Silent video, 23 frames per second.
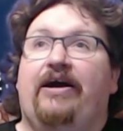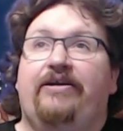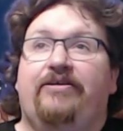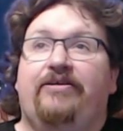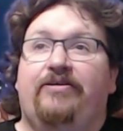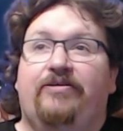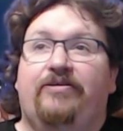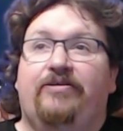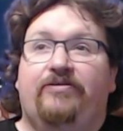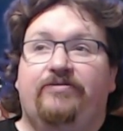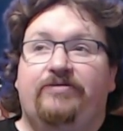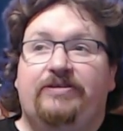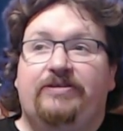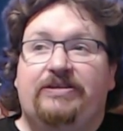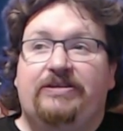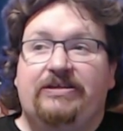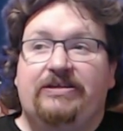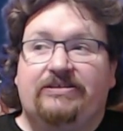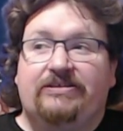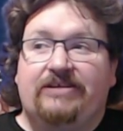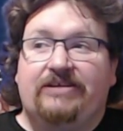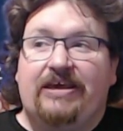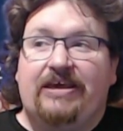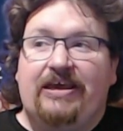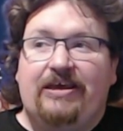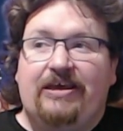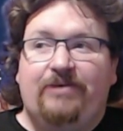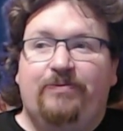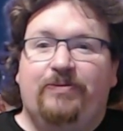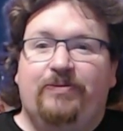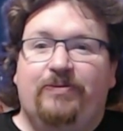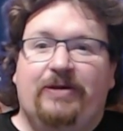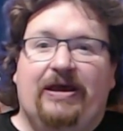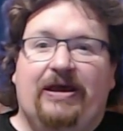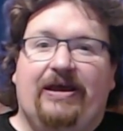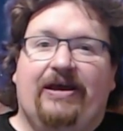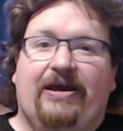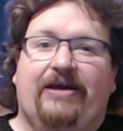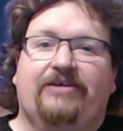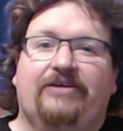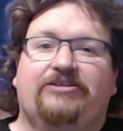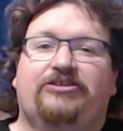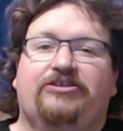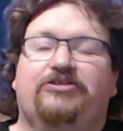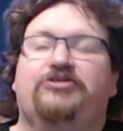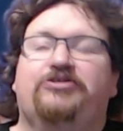I don't know, this game
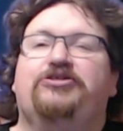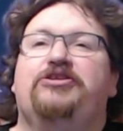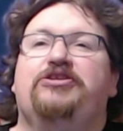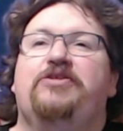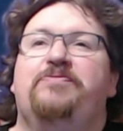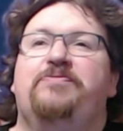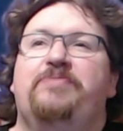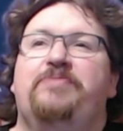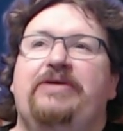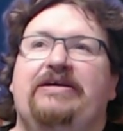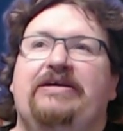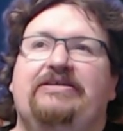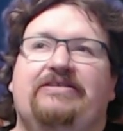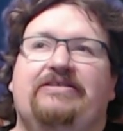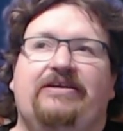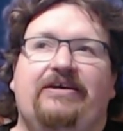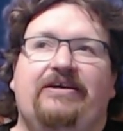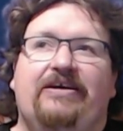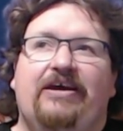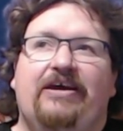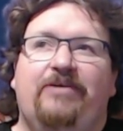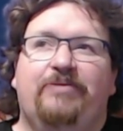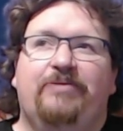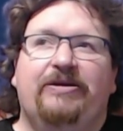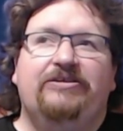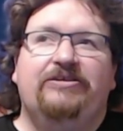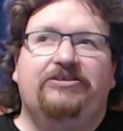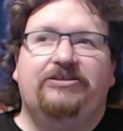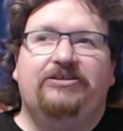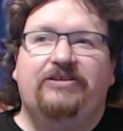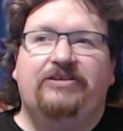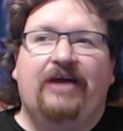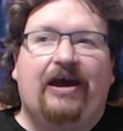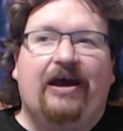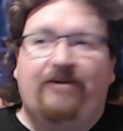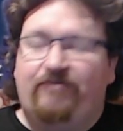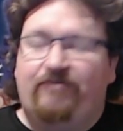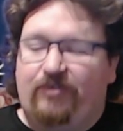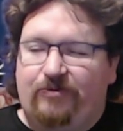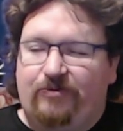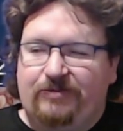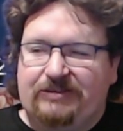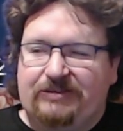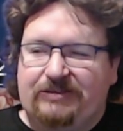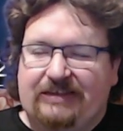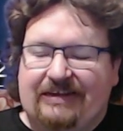has such an amazing game engine. I've
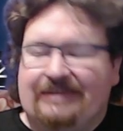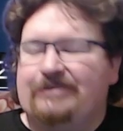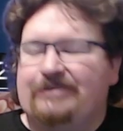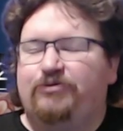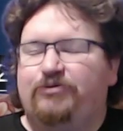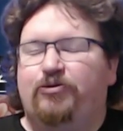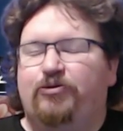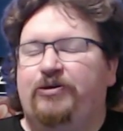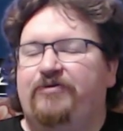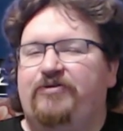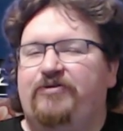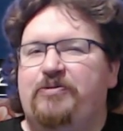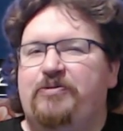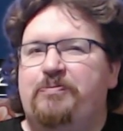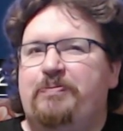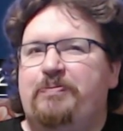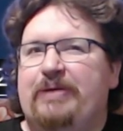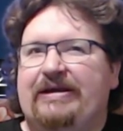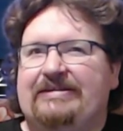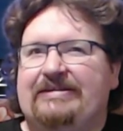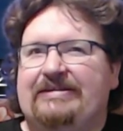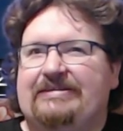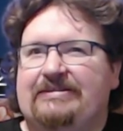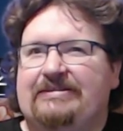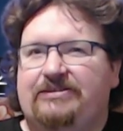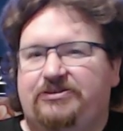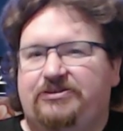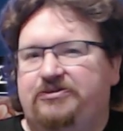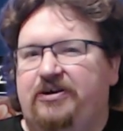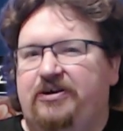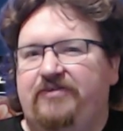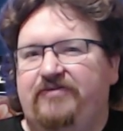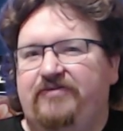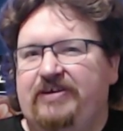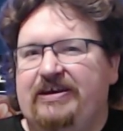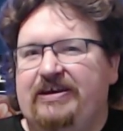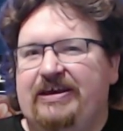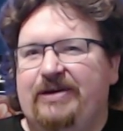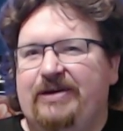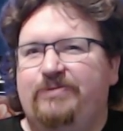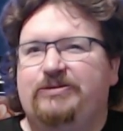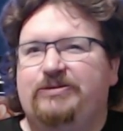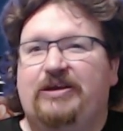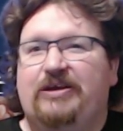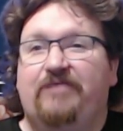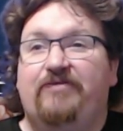always said it's one of the best driving
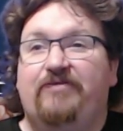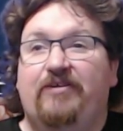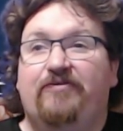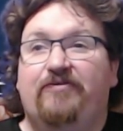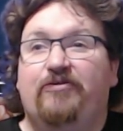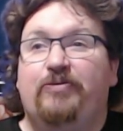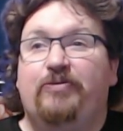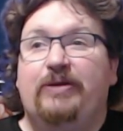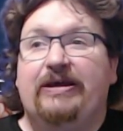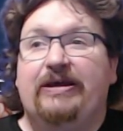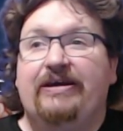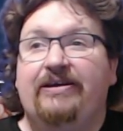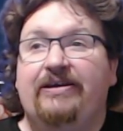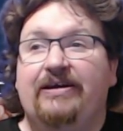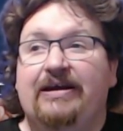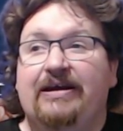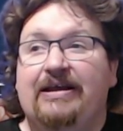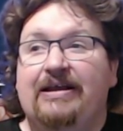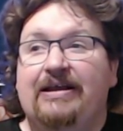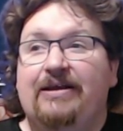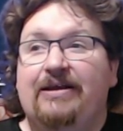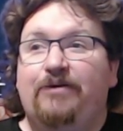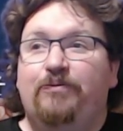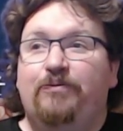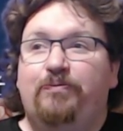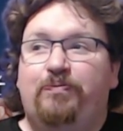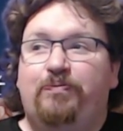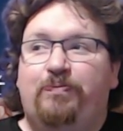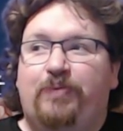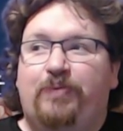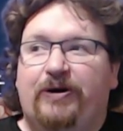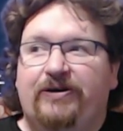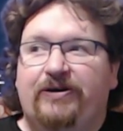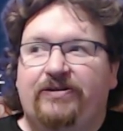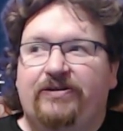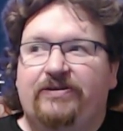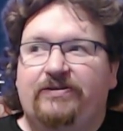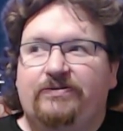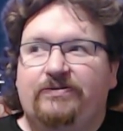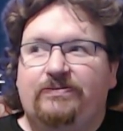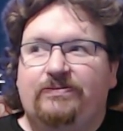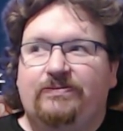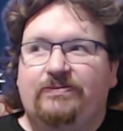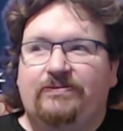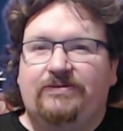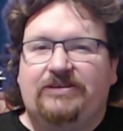games I've ever played, but
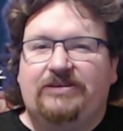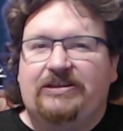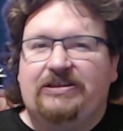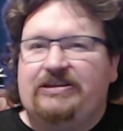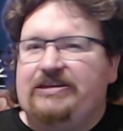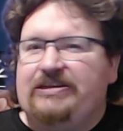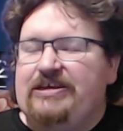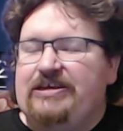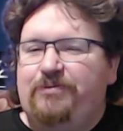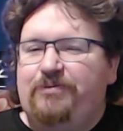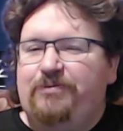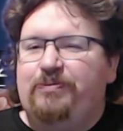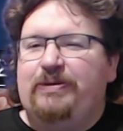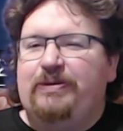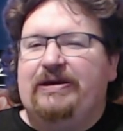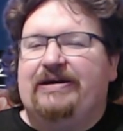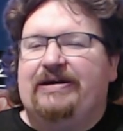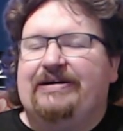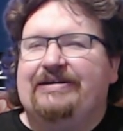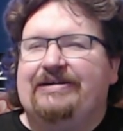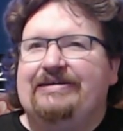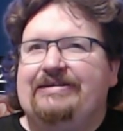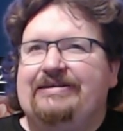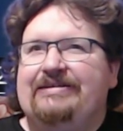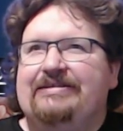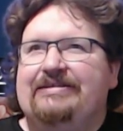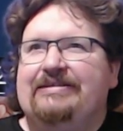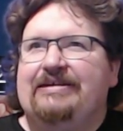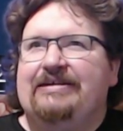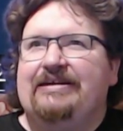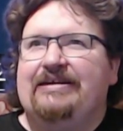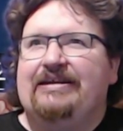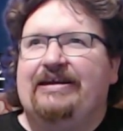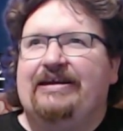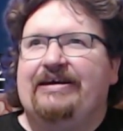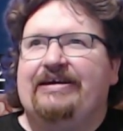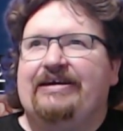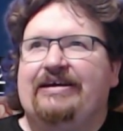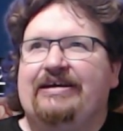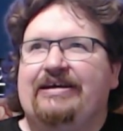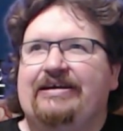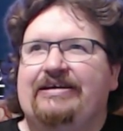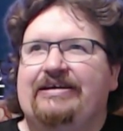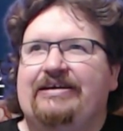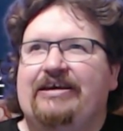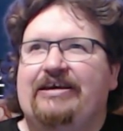the team behind
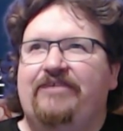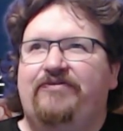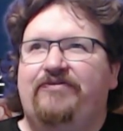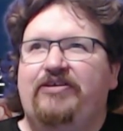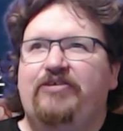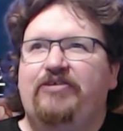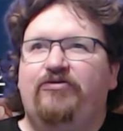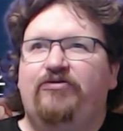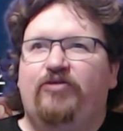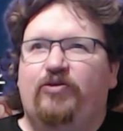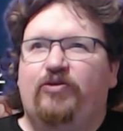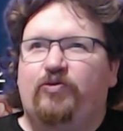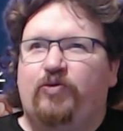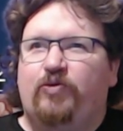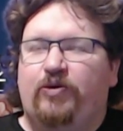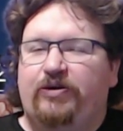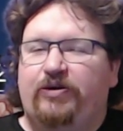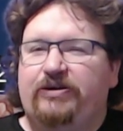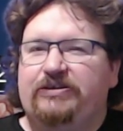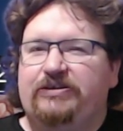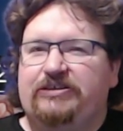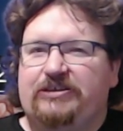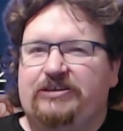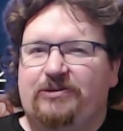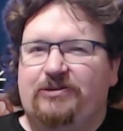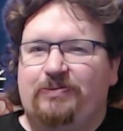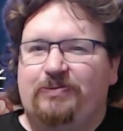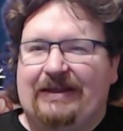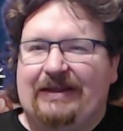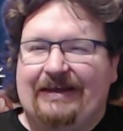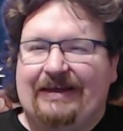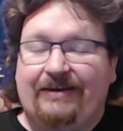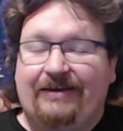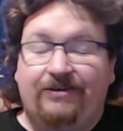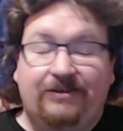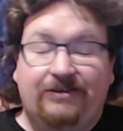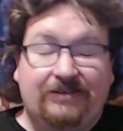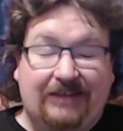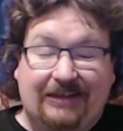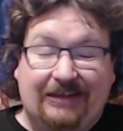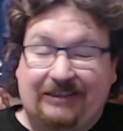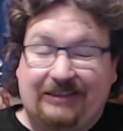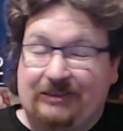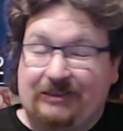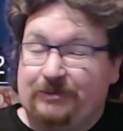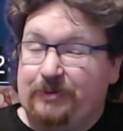like giving rewards to players,
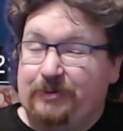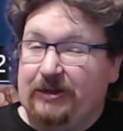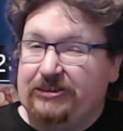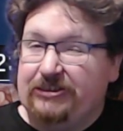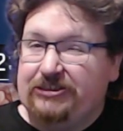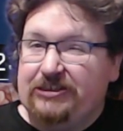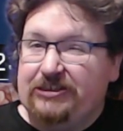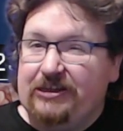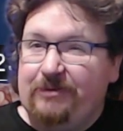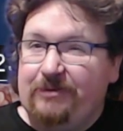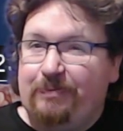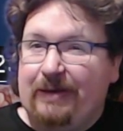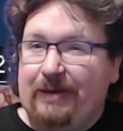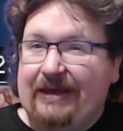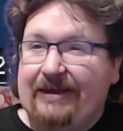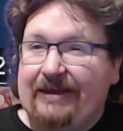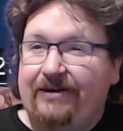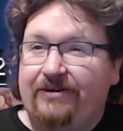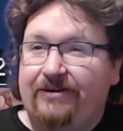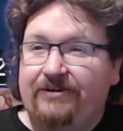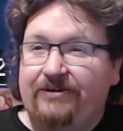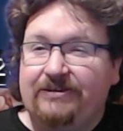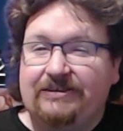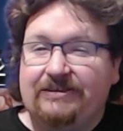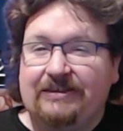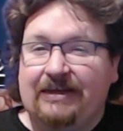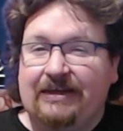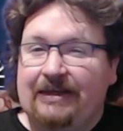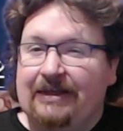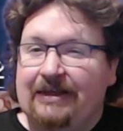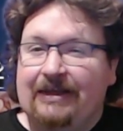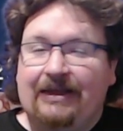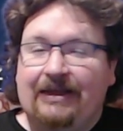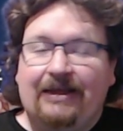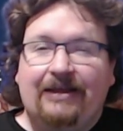especially payers,